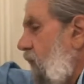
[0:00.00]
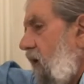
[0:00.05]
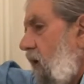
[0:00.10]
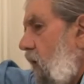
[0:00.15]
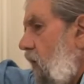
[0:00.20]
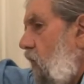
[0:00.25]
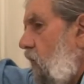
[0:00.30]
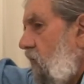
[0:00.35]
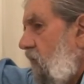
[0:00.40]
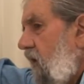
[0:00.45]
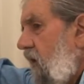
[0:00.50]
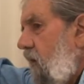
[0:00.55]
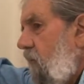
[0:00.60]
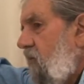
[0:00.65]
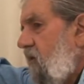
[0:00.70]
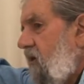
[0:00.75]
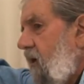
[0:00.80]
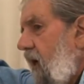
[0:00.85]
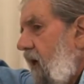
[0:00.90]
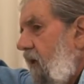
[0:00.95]
the Eagle Dam
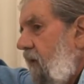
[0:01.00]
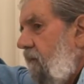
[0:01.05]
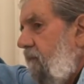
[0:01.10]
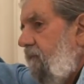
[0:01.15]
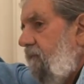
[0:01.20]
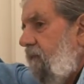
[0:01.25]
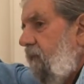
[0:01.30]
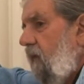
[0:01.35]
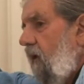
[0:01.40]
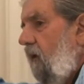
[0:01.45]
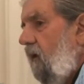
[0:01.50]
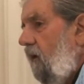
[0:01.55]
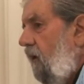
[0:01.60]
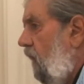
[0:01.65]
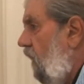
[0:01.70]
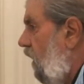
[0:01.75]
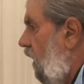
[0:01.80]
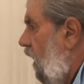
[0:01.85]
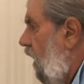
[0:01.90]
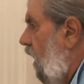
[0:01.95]
site.
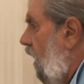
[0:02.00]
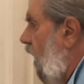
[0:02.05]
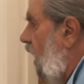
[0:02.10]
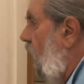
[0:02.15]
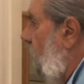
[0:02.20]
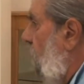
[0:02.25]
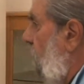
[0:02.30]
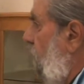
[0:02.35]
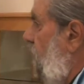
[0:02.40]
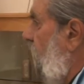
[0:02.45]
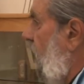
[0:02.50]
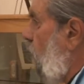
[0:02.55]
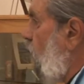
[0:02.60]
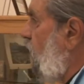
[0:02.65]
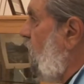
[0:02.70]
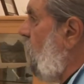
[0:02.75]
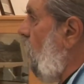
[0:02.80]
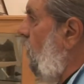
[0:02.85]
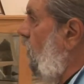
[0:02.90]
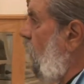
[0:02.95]
They were
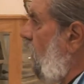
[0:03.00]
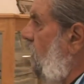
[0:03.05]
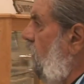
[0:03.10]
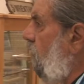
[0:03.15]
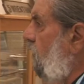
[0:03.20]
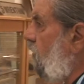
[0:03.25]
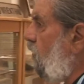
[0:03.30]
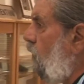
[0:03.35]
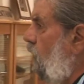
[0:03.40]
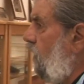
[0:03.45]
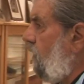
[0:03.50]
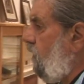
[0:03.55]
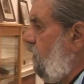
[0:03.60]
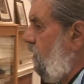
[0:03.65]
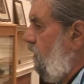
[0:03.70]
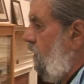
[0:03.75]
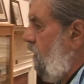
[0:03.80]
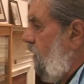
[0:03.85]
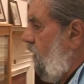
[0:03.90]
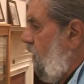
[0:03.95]
donated to
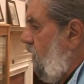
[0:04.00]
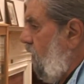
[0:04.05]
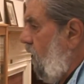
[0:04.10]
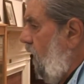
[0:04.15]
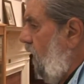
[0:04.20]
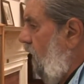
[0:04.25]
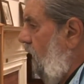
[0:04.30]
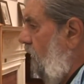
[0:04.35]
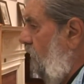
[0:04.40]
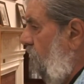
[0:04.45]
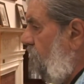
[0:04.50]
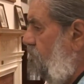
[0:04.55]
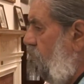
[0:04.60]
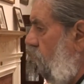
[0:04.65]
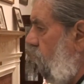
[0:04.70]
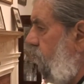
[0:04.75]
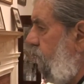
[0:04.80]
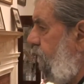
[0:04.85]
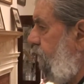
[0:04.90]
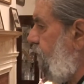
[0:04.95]
us
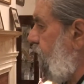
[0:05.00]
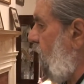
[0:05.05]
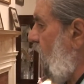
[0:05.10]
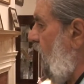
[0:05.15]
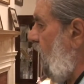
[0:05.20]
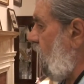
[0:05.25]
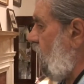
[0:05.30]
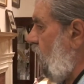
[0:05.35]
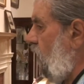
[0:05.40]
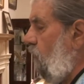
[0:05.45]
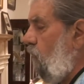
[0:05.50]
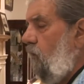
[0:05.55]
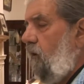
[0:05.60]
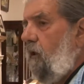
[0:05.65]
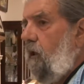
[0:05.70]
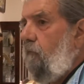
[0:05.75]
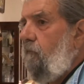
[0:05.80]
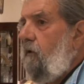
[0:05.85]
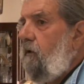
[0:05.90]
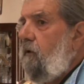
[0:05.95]
from actually when
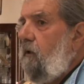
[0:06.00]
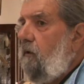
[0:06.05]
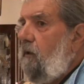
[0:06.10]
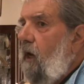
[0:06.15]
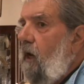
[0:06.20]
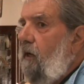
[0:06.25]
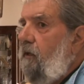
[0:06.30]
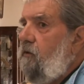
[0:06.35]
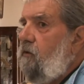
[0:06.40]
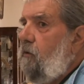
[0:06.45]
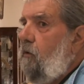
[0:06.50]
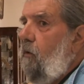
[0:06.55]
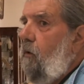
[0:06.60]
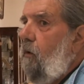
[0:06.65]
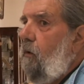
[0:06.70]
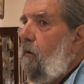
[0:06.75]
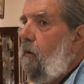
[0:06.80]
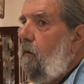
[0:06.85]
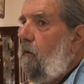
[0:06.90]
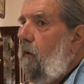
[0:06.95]
they redid the high
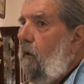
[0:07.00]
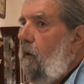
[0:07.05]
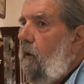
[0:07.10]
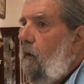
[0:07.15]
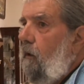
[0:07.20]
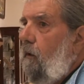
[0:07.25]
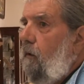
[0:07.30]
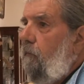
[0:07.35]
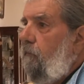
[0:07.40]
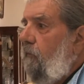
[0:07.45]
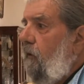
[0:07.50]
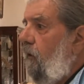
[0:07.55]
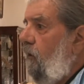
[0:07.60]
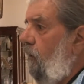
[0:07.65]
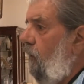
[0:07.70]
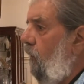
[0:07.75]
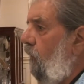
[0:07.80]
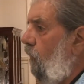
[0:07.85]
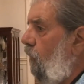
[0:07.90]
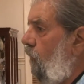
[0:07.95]
school.
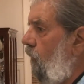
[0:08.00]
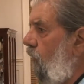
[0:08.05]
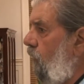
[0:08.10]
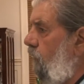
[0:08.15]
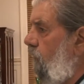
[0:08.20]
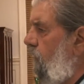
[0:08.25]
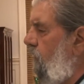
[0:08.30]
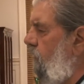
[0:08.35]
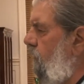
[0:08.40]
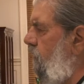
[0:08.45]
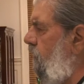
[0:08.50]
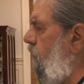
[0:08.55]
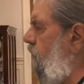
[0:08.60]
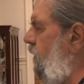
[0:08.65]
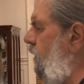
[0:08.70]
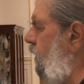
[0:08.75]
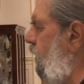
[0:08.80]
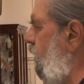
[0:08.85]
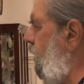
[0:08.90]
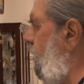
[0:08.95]
They were in
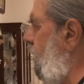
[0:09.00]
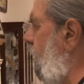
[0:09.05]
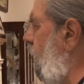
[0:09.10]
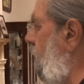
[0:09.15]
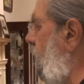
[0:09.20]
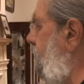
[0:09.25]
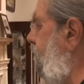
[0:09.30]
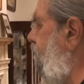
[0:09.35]
the